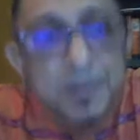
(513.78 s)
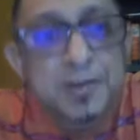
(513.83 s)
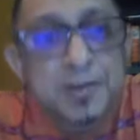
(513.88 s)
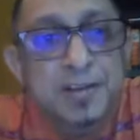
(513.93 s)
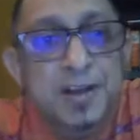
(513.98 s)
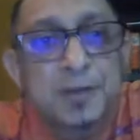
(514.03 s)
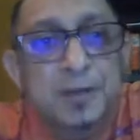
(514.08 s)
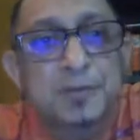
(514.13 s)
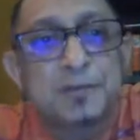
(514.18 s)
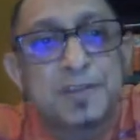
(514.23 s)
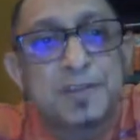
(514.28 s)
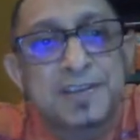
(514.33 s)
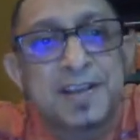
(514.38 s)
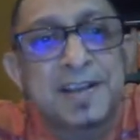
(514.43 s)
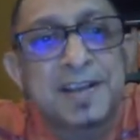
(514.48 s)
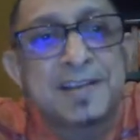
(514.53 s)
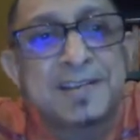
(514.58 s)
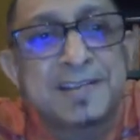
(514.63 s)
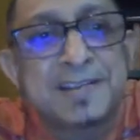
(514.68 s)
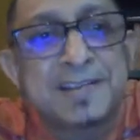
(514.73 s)
emerging out of his
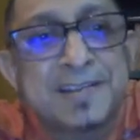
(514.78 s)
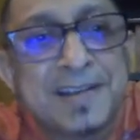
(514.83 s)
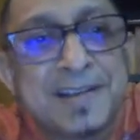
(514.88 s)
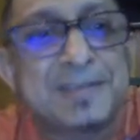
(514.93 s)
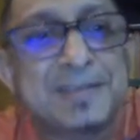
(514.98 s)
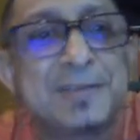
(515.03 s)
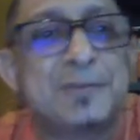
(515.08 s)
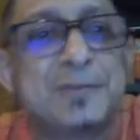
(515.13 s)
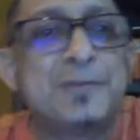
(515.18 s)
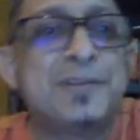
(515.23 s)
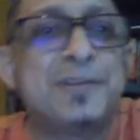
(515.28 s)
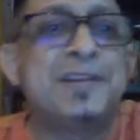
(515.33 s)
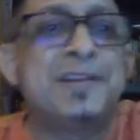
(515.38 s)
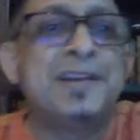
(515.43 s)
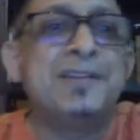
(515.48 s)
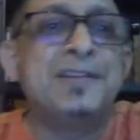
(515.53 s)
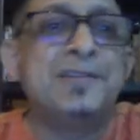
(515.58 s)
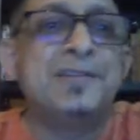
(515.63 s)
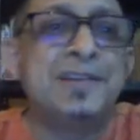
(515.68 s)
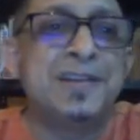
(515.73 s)
head, as it were,
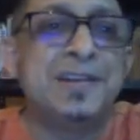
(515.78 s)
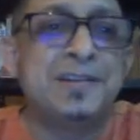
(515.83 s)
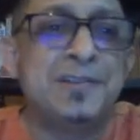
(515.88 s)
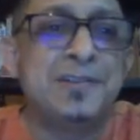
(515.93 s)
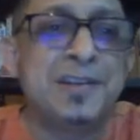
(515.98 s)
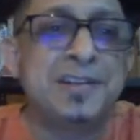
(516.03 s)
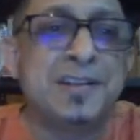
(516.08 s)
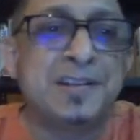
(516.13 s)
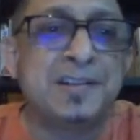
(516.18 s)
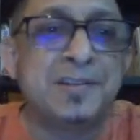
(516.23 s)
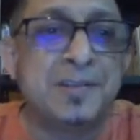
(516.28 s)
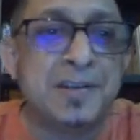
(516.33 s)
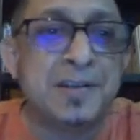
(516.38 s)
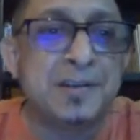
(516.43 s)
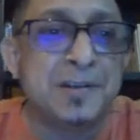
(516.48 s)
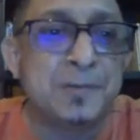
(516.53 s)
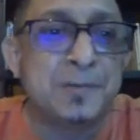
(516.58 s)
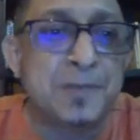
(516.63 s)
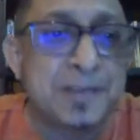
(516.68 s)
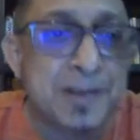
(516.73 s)
and reaching the
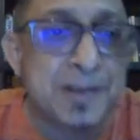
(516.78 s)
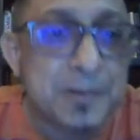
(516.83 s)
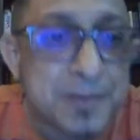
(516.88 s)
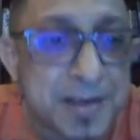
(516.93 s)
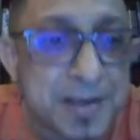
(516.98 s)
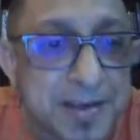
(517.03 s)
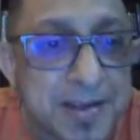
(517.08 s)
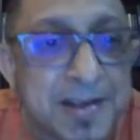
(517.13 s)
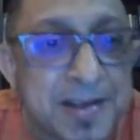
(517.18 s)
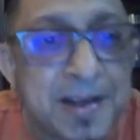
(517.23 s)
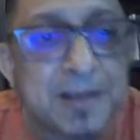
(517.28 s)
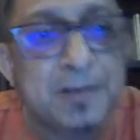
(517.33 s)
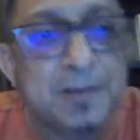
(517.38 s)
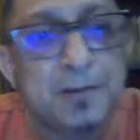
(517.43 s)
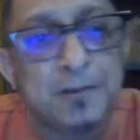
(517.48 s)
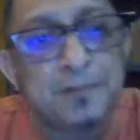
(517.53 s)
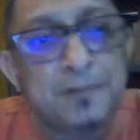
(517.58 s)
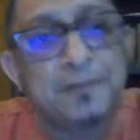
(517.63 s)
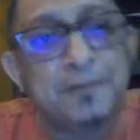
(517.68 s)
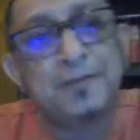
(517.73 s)
reader without any
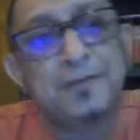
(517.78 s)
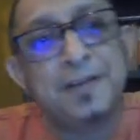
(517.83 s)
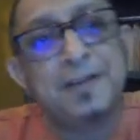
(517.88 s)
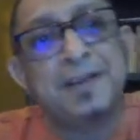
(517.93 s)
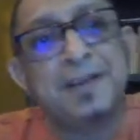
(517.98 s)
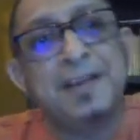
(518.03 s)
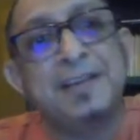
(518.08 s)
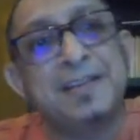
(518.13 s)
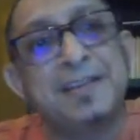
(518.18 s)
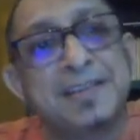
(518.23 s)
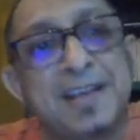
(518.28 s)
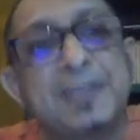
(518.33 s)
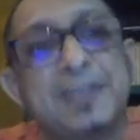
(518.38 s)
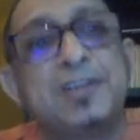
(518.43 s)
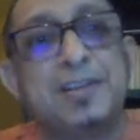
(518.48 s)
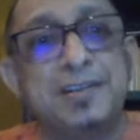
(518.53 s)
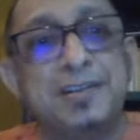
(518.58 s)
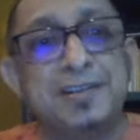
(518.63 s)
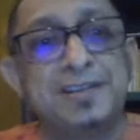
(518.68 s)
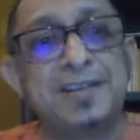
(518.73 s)
kind of
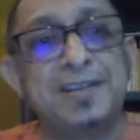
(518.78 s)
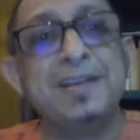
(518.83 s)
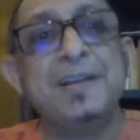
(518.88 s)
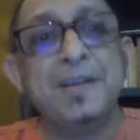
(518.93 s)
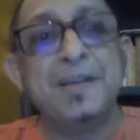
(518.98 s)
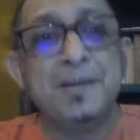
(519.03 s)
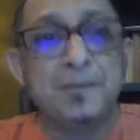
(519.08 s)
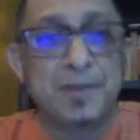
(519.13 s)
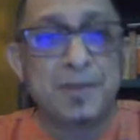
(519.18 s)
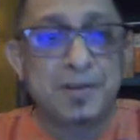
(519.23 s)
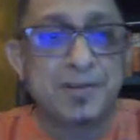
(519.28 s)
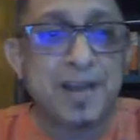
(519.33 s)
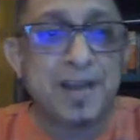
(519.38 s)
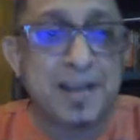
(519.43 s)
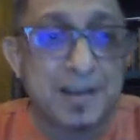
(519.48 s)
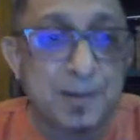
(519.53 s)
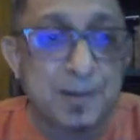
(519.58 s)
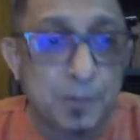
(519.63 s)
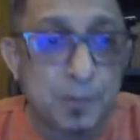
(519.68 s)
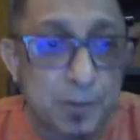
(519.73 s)
intercessions. We
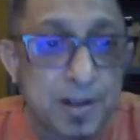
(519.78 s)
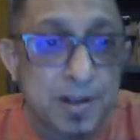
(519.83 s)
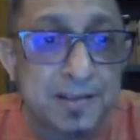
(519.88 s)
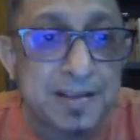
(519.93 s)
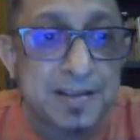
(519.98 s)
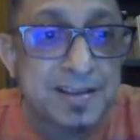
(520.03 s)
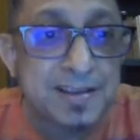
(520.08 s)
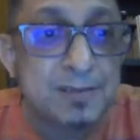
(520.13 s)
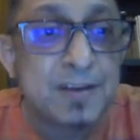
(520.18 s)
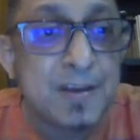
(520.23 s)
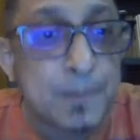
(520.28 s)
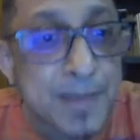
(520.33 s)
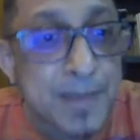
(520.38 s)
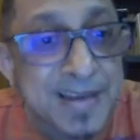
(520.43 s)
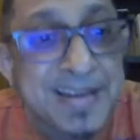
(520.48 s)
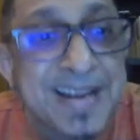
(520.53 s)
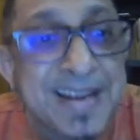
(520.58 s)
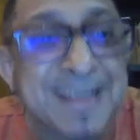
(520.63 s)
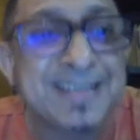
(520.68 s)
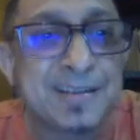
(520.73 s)
try and look at these very
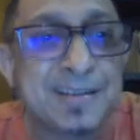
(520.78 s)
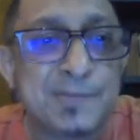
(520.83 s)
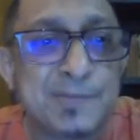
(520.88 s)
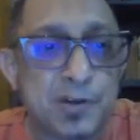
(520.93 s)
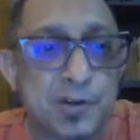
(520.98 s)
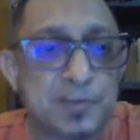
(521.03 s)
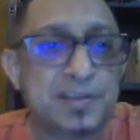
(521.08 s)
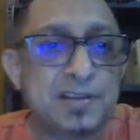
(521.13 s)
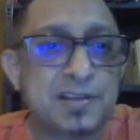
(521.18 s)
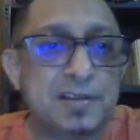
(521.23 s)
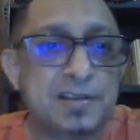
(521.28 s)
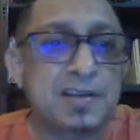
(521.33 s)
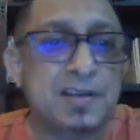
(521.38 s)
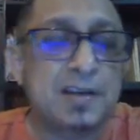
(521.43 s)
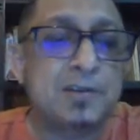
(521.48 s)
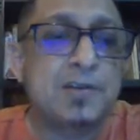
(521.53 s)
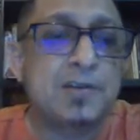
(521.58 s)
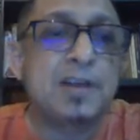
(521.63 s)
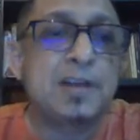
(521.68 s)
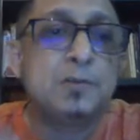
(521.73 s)
mediated
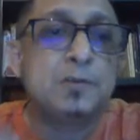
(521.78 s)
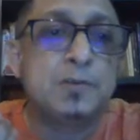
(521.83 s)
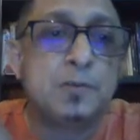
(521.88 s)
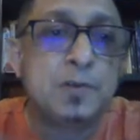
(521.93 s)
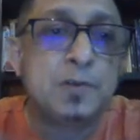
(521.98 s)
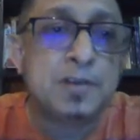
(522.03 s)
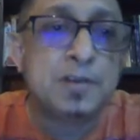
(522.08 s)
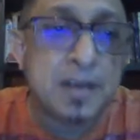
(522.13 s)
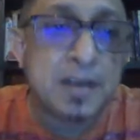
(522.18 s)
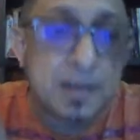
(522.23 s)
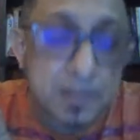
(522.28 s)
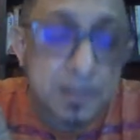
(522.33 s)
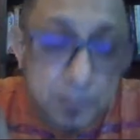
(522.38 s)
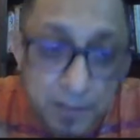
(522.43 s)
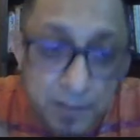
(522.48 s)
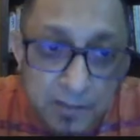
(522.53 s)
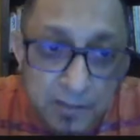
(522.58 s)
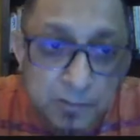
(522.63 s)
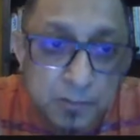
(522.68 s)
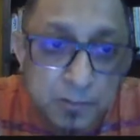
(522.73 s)
process and try to
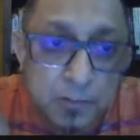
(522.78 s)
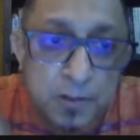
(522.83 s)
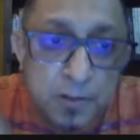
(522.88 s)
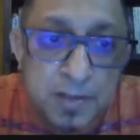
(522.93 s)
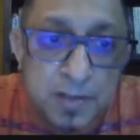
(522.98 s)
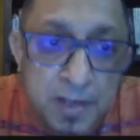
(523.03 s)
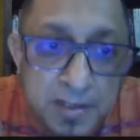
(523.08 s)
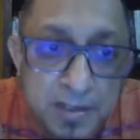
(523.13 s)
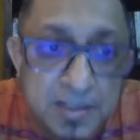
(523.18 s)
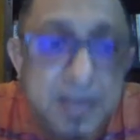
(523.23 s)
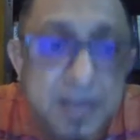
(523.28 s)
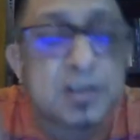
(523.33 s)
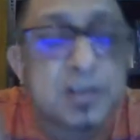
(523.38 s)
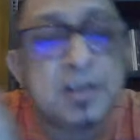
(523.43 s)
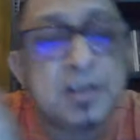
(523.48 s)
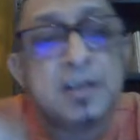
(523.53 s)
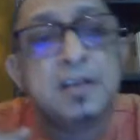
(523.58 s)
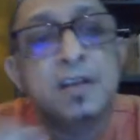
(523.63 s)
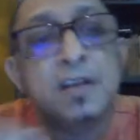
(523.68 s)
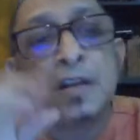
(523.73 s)
draw
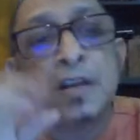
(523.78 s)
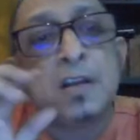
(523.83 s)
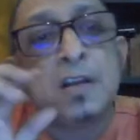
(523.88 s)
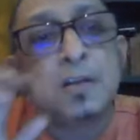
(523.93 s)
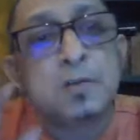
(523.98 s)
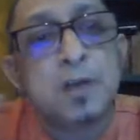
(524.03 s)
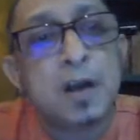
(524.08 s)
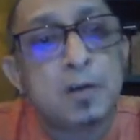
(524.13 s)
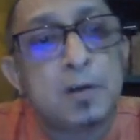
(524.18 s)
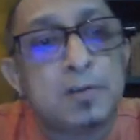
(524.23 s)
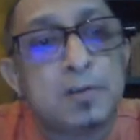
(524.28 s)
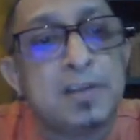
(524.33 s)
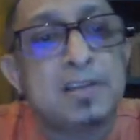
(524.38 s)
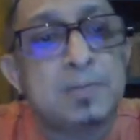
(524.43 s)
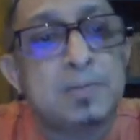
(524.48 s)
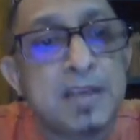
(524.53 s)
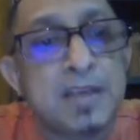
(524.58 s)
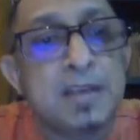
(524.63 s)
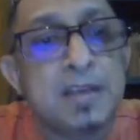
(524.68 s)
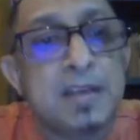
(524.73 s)
attention to how
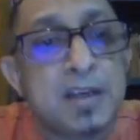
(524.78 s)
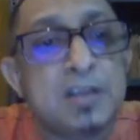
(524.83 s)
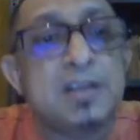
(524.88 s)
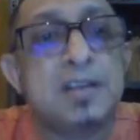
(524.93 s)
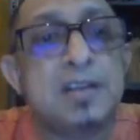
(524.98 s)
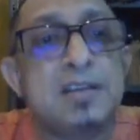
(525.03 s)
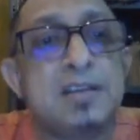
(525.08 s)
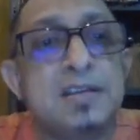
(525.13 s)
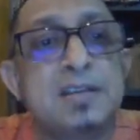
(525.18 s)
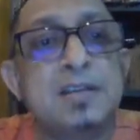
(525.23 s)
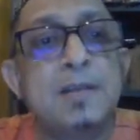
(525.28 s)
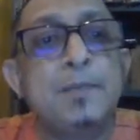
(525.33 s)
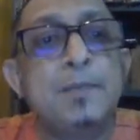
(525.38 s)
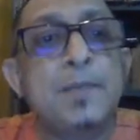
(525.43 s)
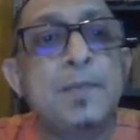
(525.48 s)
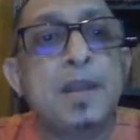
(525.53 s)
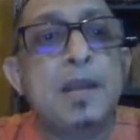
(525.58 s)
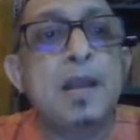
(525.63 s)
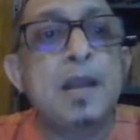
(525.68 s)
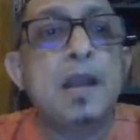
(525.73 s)
these mediations